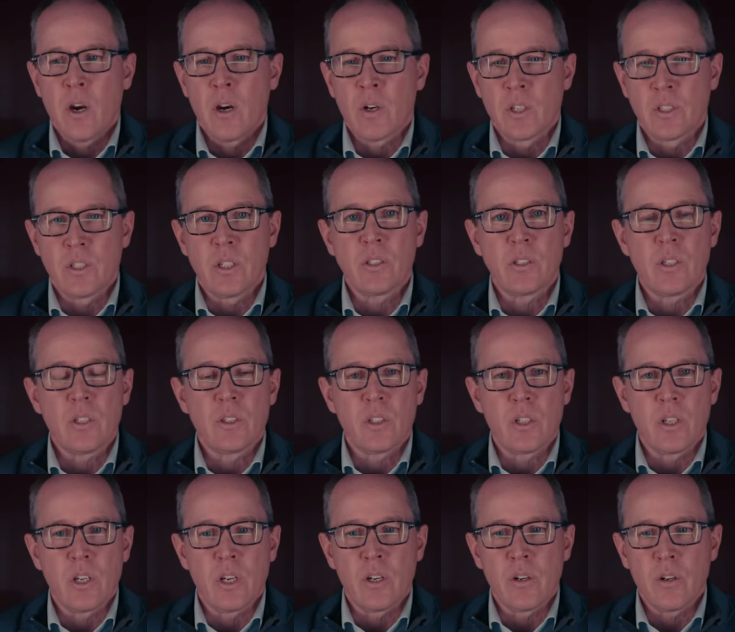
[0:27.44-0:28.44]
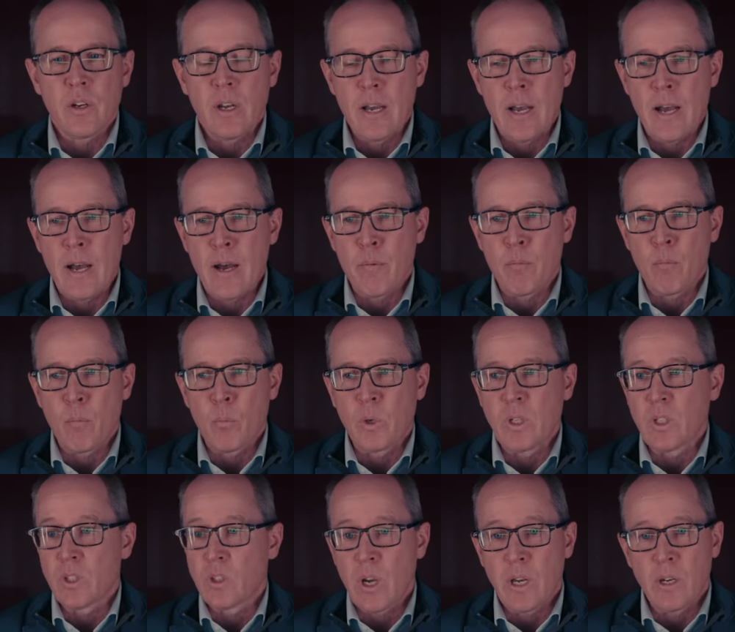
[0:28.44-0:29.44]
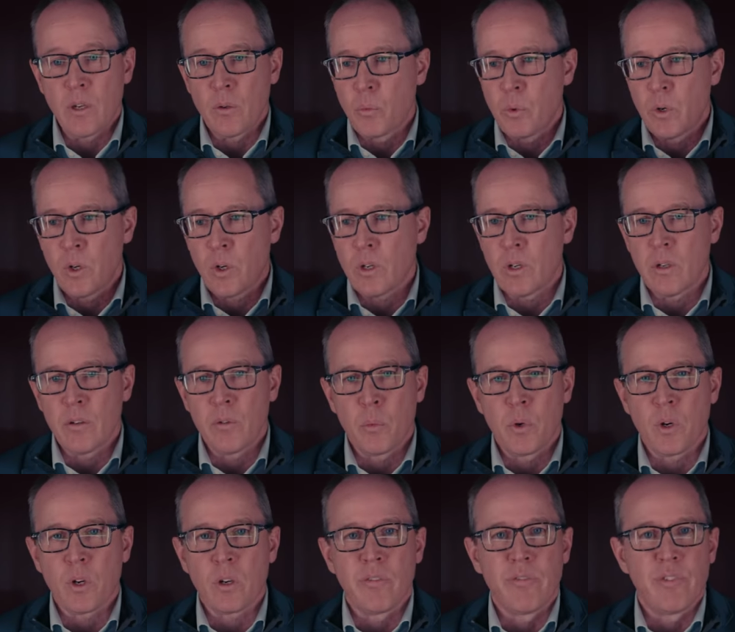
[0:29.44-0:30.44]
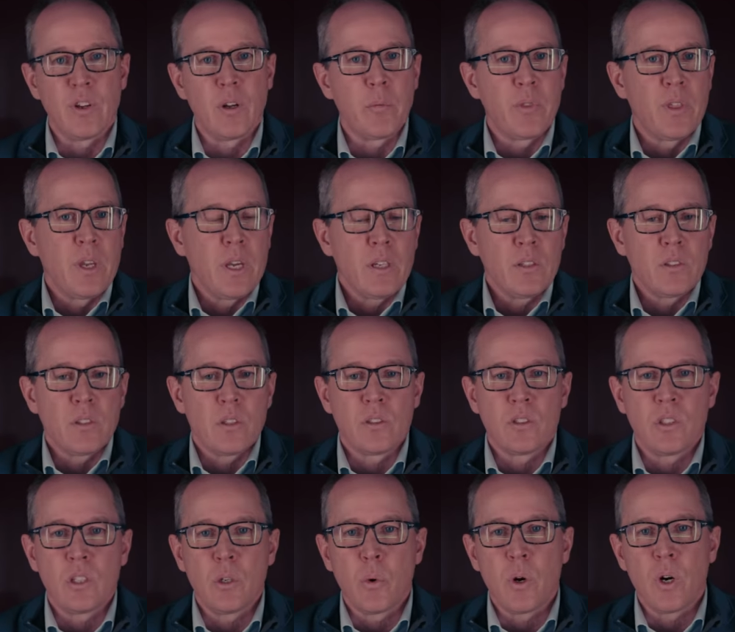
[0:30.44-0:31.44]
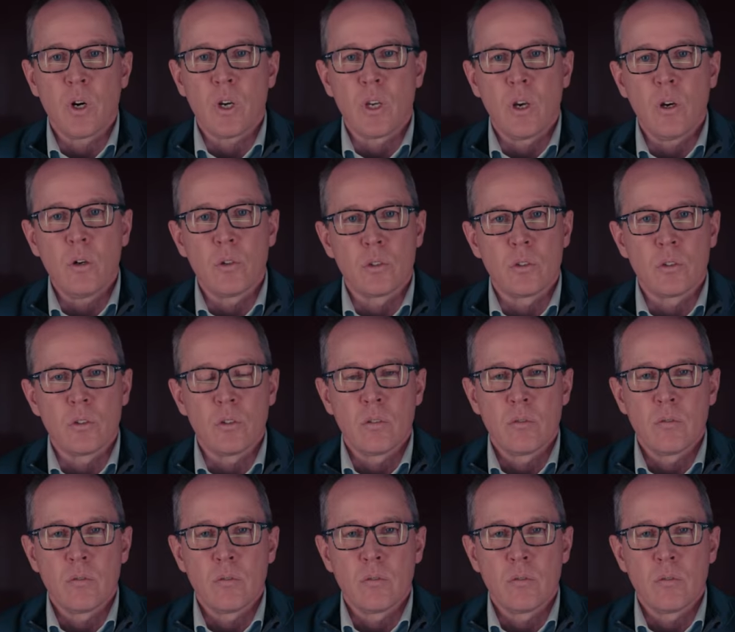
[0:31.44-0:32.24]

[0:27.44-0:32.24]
existence here, we decided we're gonna film things and see where it goes.